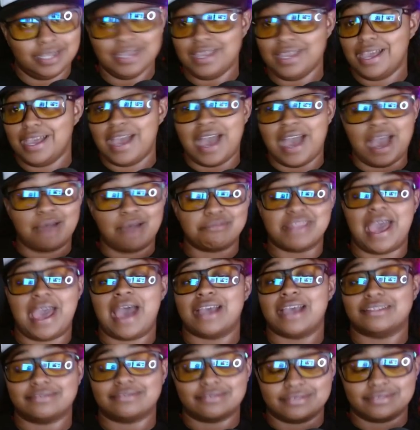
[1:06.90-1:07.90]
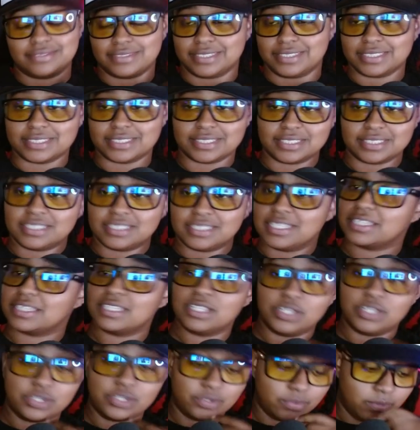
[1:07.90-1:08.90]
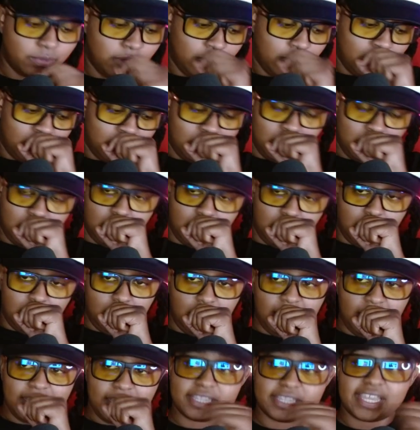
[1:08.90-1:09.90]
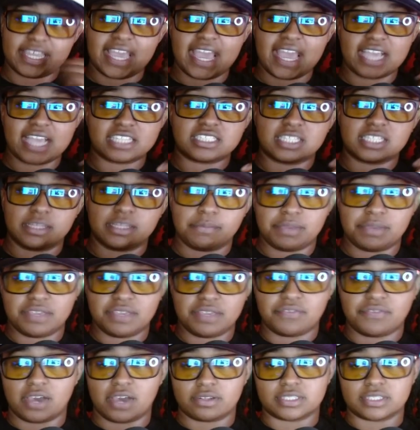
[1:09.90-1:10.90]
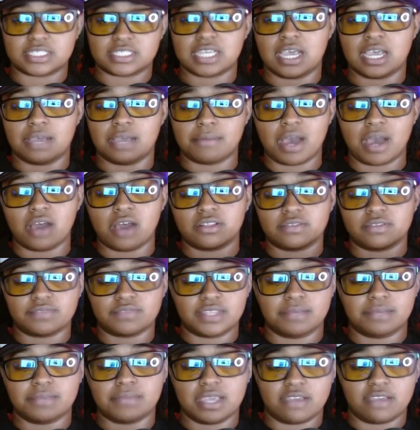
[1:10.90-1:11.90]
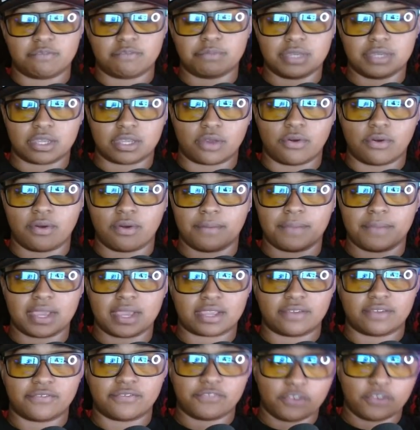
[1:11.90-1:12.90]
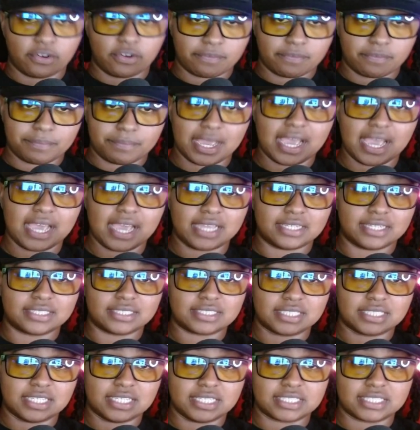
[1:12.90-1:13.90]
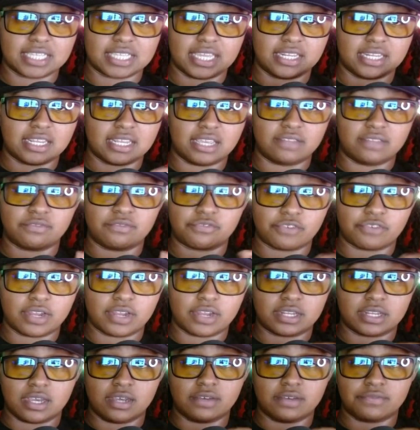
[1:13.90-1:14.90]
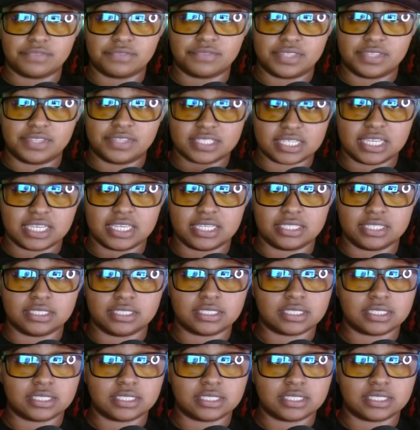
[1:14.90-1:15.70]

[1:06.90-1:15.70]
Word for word: I'm not. This is nothing new. They actually beef all the time. All of them have been going back and forth behind the scenes and in front of the scenes